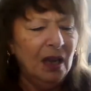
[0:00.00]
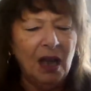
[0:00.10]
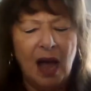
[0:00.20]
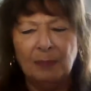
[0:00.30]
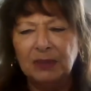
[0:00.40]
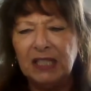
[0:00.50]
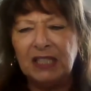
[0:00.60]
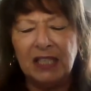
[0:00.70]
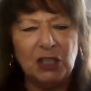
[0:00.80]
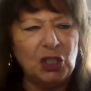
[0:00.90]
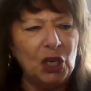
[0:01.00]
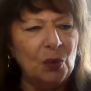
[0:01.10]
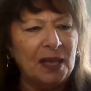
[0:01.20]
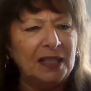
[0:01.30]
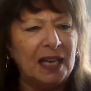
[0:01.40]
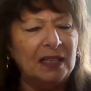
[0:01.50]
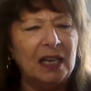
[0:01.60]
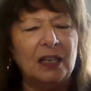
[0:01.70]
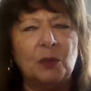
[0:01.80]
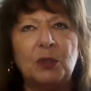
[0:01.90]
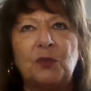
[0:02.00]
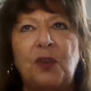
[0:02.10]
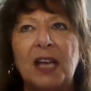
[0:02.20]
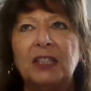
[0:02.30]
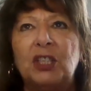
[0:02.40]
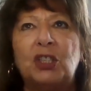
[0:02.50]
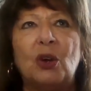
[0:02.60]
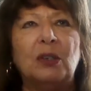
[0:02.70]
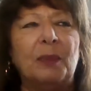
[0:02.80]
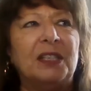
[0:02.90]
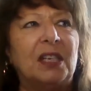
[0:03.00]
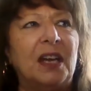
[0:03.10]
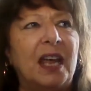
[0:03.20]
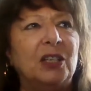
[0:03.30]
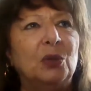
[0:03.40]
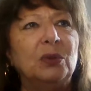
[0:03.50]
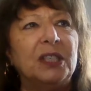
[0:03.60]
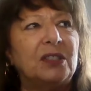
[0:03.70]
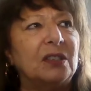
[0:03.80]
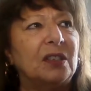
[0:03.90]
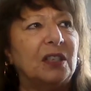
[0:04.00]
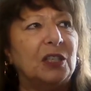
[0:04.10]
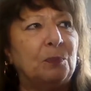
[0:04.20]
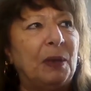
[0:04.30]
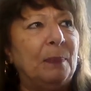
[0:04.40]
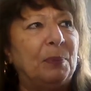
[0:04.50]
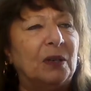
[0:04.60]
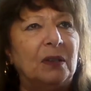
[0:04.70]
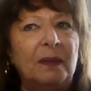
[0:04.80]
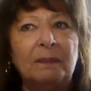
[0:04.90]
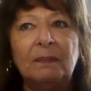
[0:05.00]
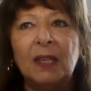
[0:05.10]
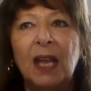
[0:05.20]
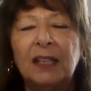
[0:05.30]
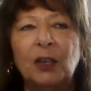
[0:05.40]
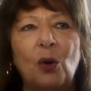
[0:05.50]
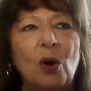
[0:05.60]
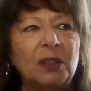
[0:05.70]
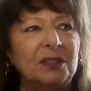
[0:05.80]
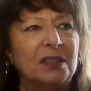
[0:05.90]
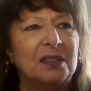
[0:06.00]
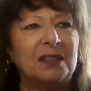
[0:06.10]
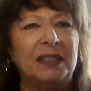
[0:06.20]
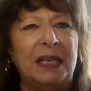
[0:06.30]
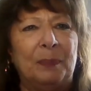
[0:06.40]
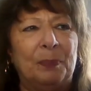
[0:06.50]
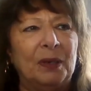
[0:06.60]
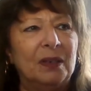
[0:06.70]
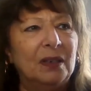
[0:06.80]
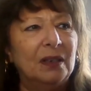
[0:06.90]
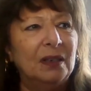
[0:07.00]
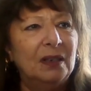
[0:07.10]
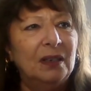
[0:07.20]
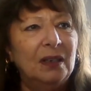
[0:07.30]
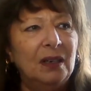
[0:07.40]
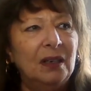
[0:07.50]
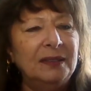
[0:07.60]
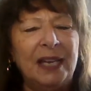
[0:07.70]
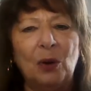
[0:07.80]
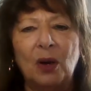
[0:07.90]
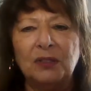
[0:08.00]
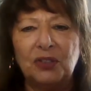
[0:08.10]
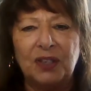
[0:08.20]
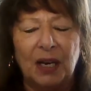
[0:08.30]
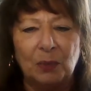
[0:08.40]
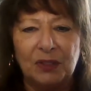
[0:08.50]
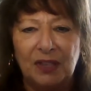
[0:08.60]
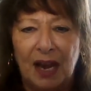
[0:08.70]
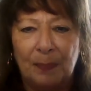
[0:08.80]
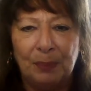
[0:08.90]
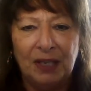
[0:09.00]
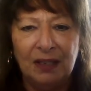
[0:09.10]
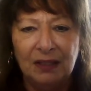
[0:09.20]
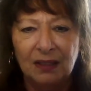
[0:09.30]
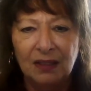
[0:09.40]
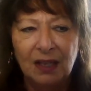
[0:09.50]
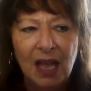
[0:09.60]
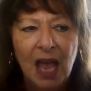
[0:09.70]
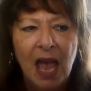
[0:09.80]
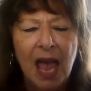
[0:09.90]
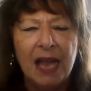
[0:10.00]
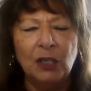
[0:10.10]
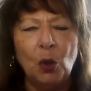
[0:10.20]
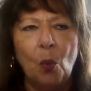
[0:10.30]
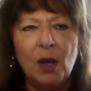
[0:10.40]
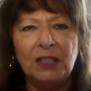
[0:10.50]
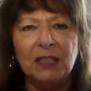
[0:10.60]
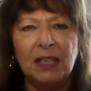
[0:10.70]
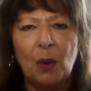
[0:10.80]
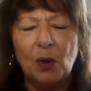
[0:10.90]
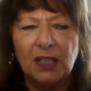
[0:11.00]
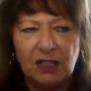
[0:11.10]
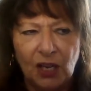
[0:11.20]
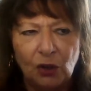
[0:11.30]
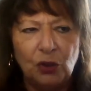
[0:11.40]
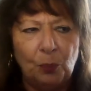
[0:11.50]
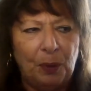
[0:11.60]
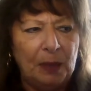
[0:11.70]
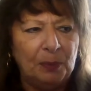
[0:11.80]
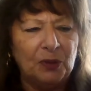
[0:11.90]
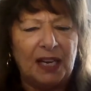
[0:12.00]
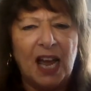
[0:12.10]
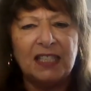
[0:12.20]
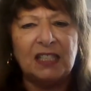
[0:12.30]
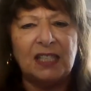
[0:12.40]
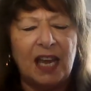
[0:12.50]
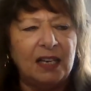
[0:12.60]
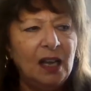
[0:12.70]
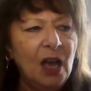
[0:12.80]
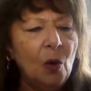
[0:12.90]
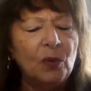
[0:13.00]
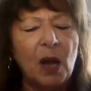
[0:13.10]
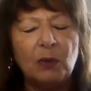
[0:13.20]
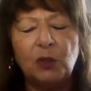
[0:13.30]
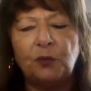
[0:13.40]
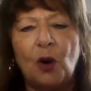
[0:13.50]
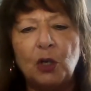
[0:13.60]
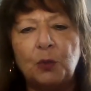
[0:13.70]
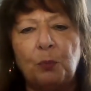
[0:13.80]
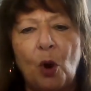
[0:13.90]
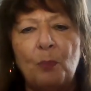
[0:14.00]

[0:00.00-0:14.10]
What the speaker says: I'm listening to you, and then it was finally shown to me today. You listen to these people, and they're all in the sleep. They don't understand what's happening. And the one thing that I want to tell you people that I said when I was first brought